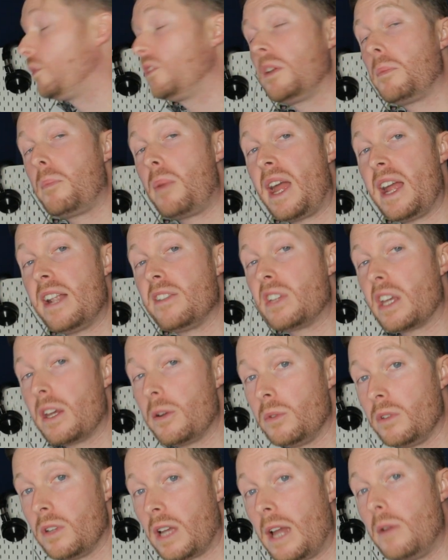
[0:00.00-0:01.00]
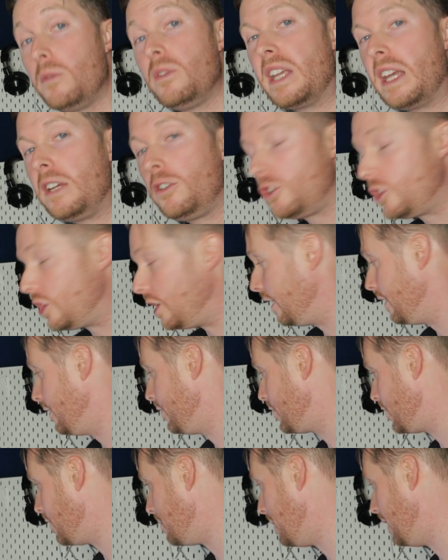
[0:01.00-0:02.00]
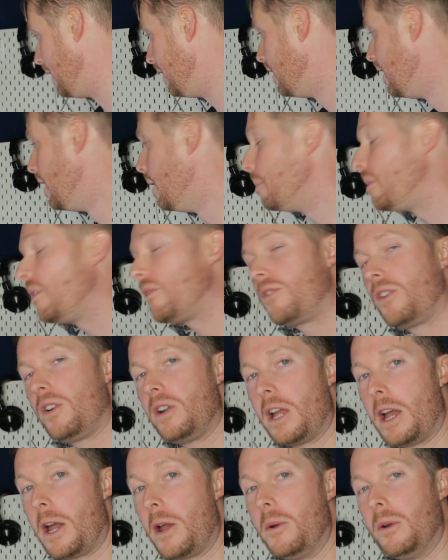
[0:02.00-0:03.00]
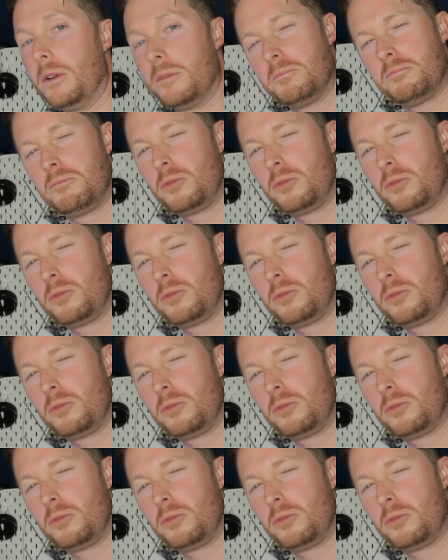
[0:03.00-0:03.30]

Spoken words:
Well, depends how nice she is to me. But for now,